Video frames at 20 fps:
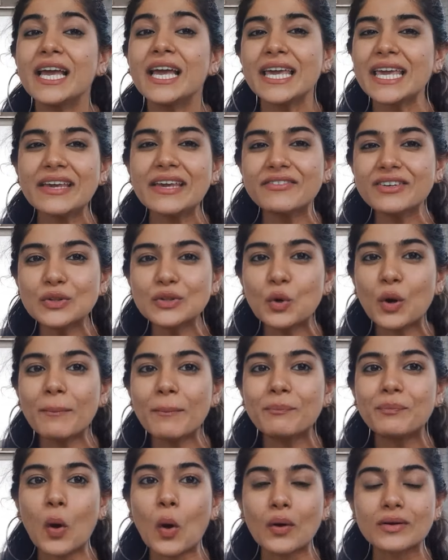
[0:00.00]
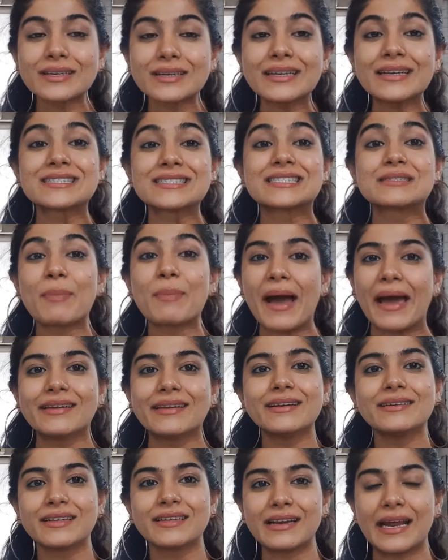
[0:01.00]
Even though I'm not an
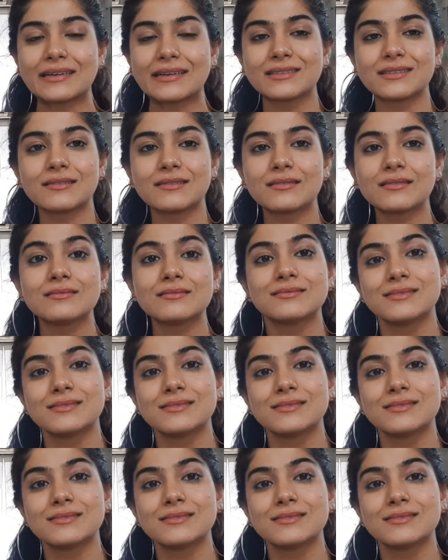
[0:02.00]
aspiring director,